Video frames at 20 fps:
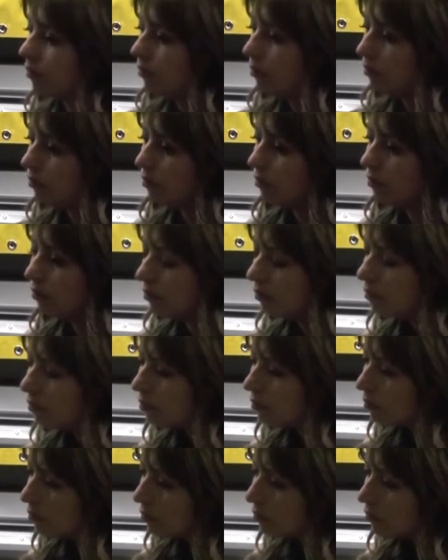
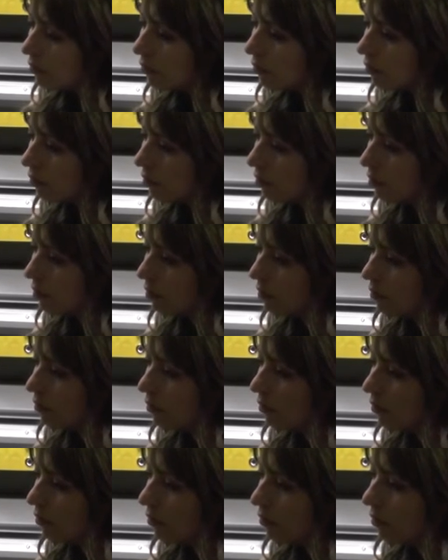
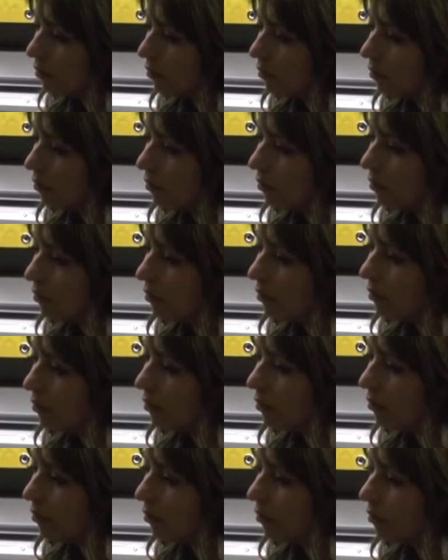
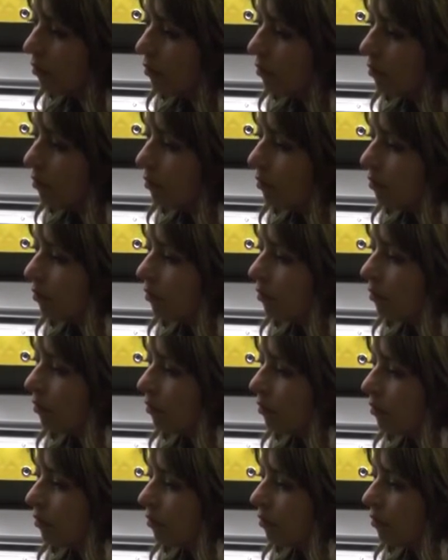
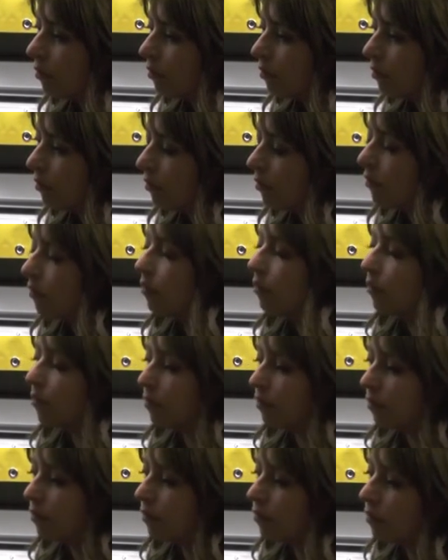
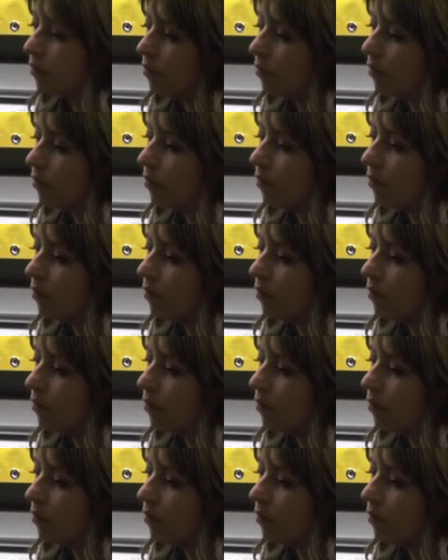(not speaking)